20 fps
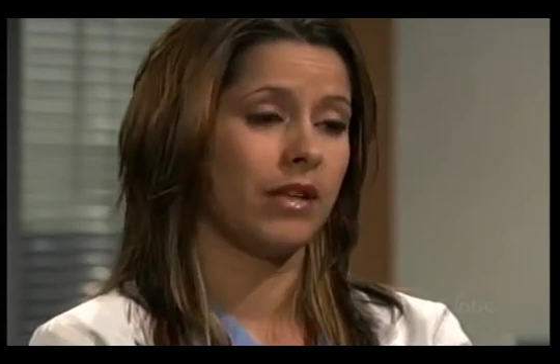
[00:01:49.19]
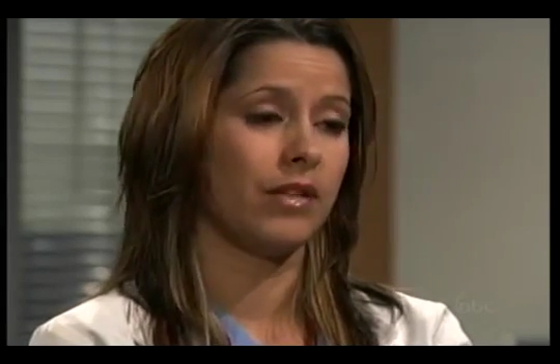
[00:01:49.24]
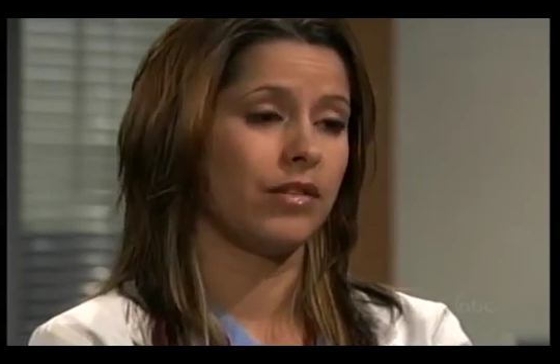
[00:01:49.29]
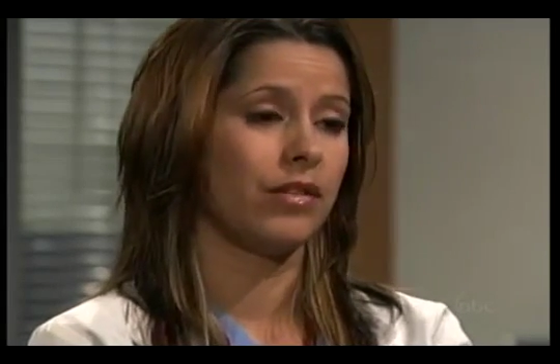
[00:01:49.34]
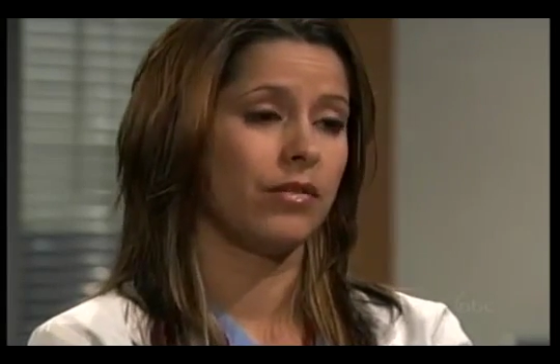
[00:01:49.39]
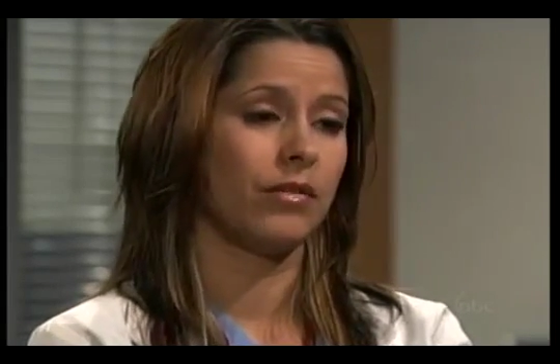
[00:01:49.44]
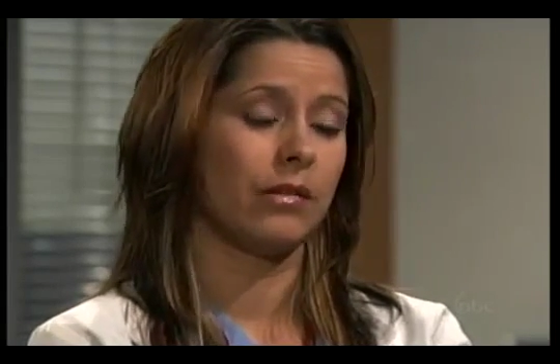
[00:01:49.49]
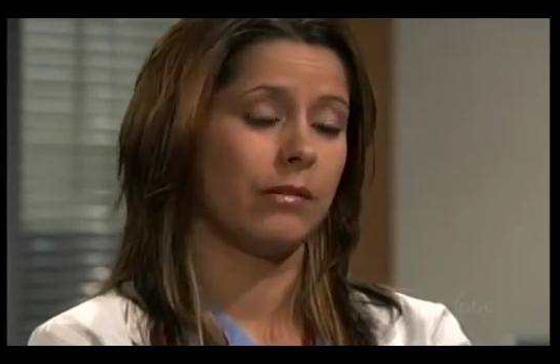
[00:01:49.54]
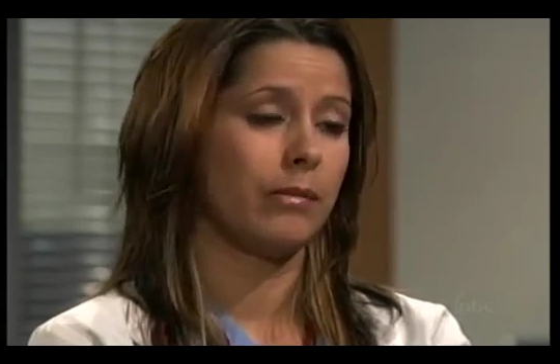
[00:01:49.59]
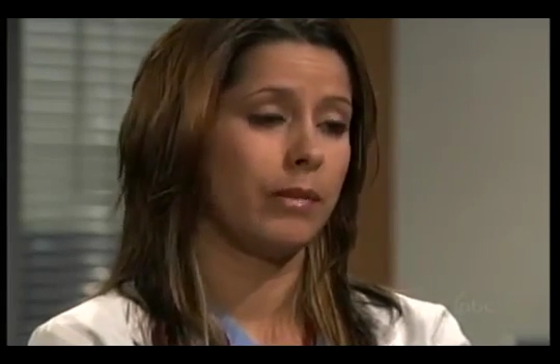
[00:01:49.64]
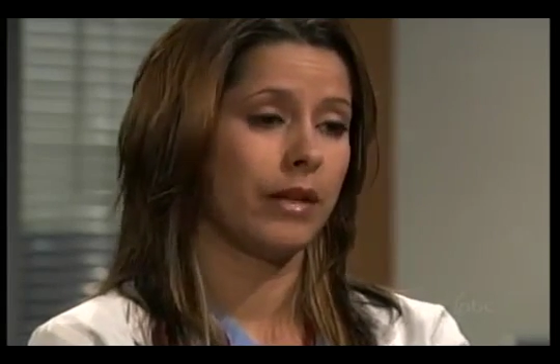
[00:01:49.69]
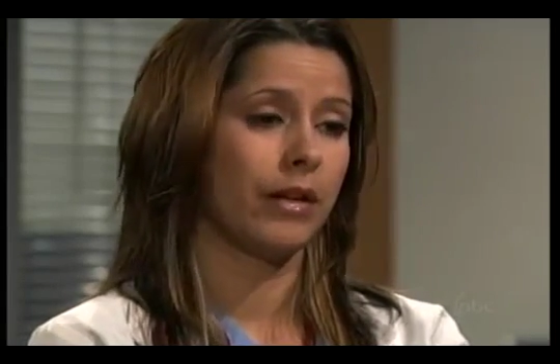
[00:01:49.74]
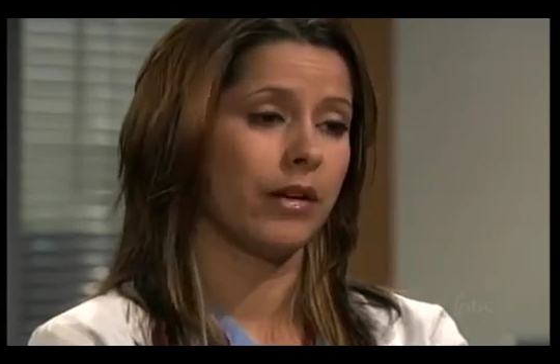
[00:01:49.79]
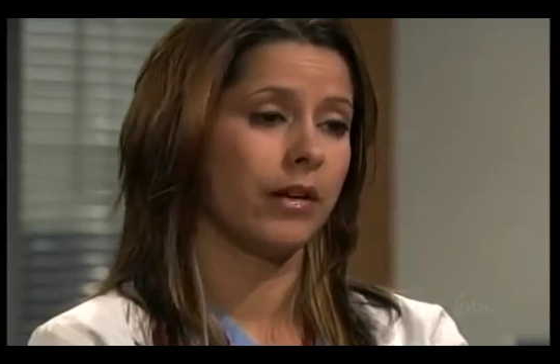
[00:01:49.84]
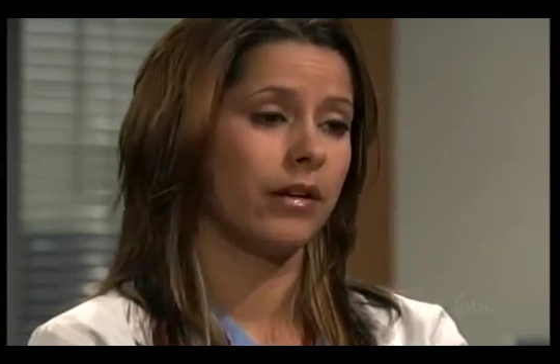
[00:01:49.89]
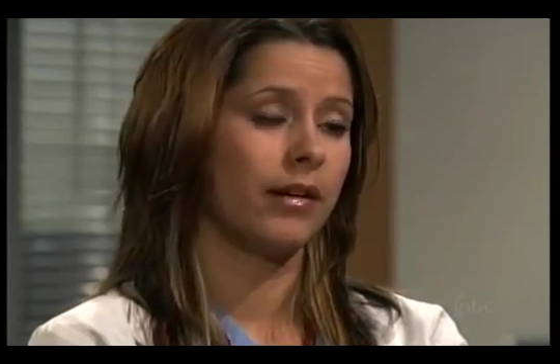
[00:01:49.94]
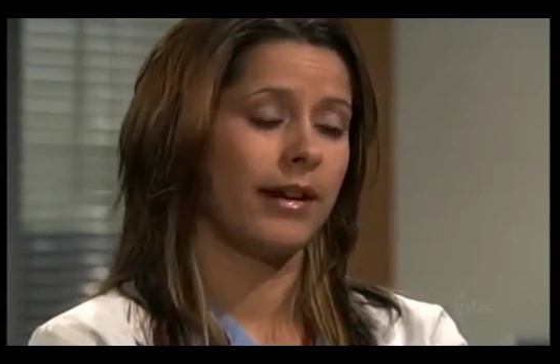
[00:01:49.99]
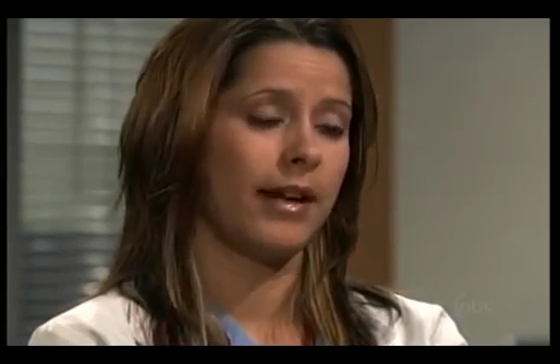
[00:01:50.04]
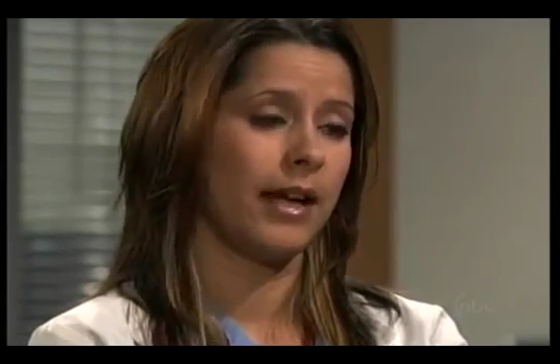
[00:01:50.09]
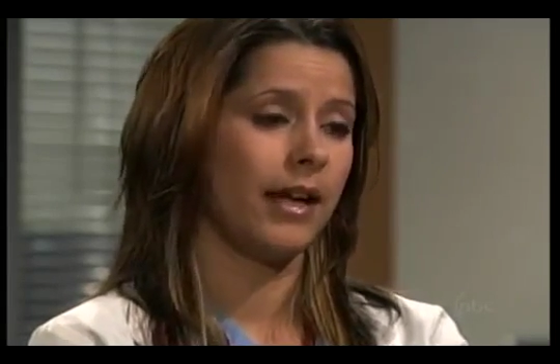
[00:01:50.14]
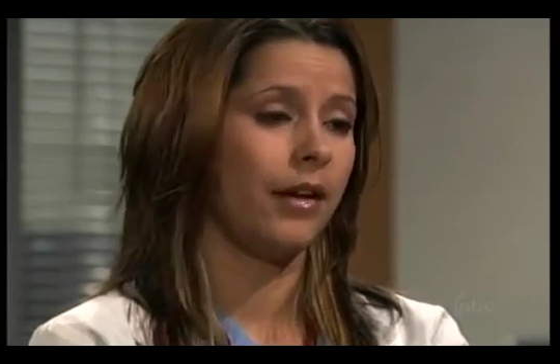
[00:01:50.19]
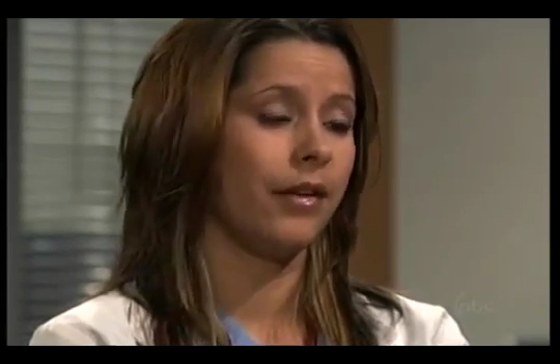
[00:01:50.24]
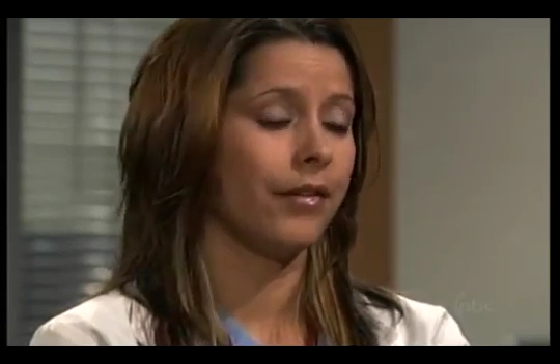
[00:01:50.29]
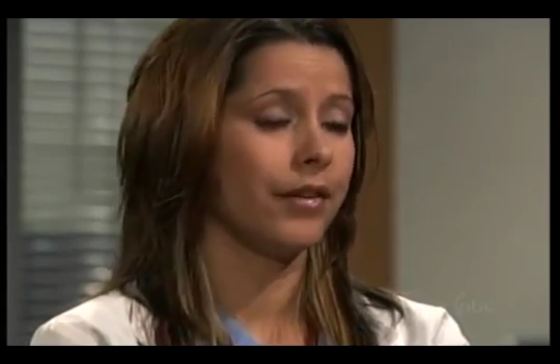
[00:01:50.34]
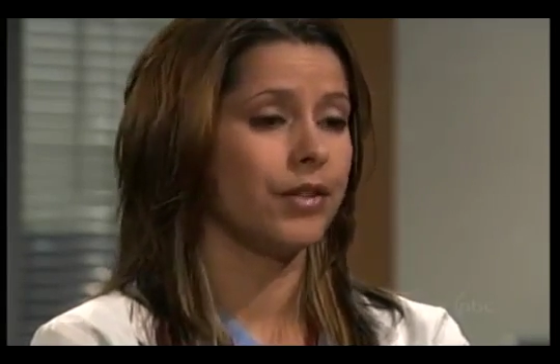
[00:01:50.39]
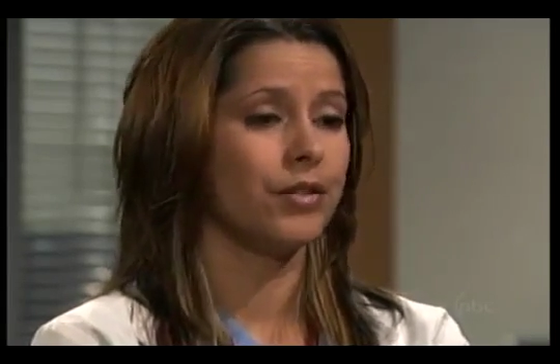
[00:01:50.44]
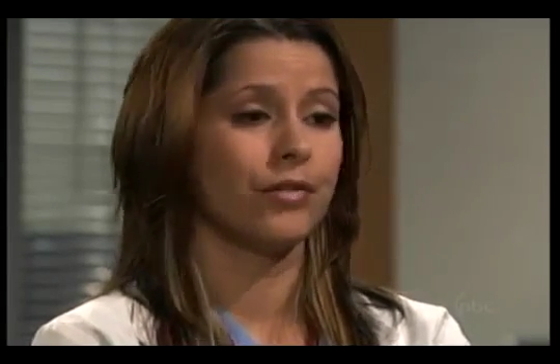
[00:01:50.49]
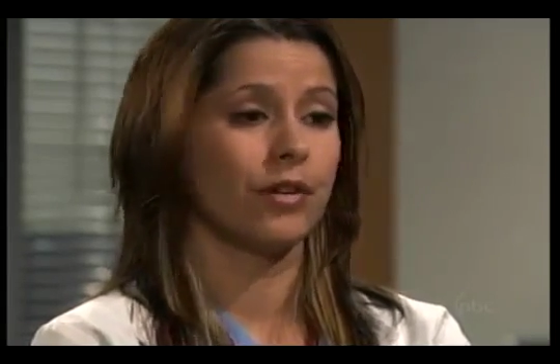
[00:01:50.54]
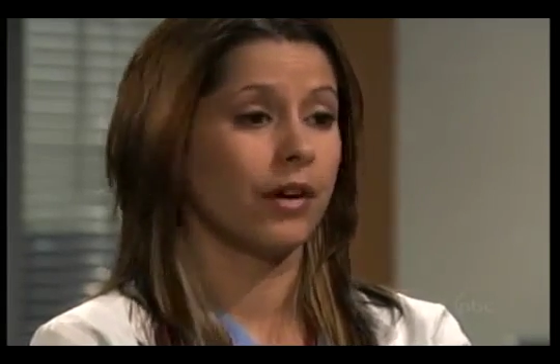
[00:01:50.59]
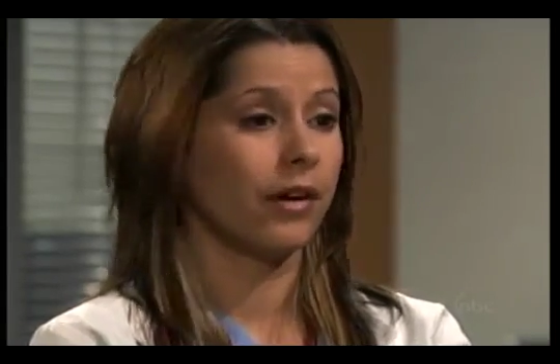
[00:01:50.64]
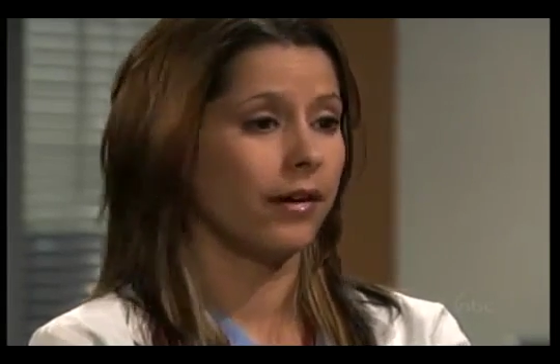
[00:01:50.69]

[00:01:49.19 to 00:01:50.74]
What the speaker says: me into a bitter, angry